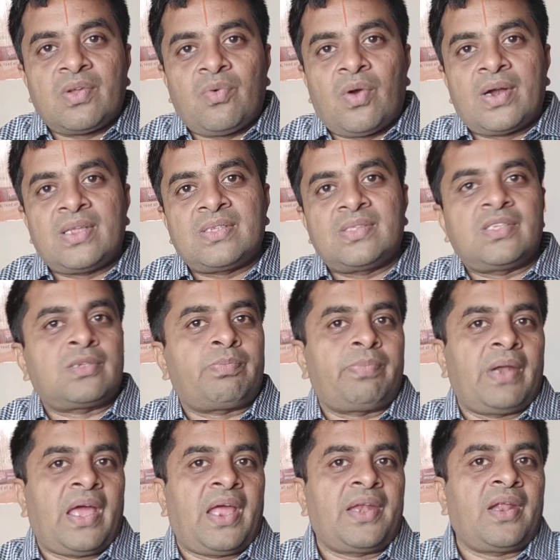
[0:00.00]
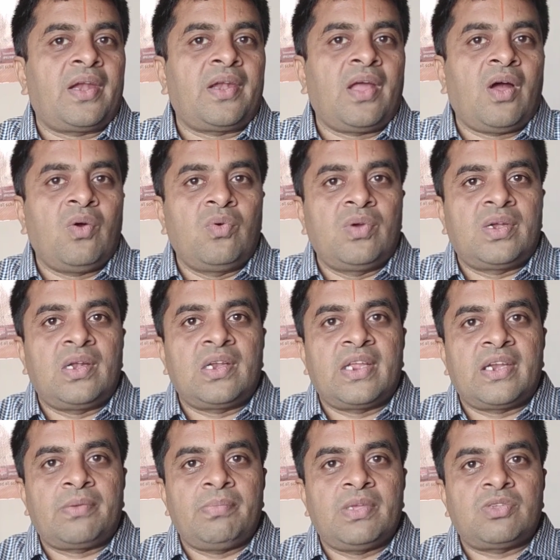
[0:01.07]
what is this plan and how it will
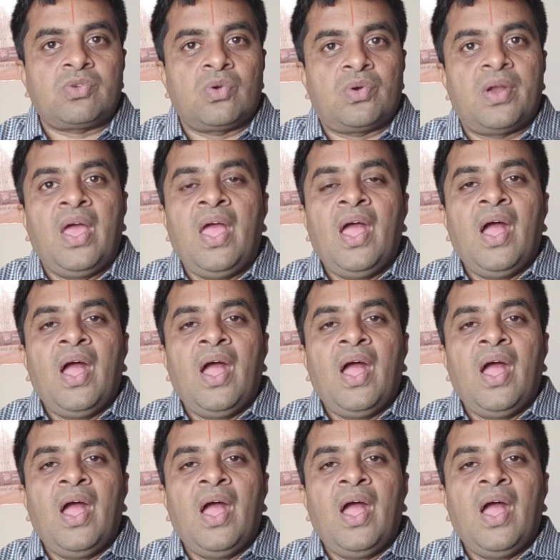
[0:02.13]
get matured,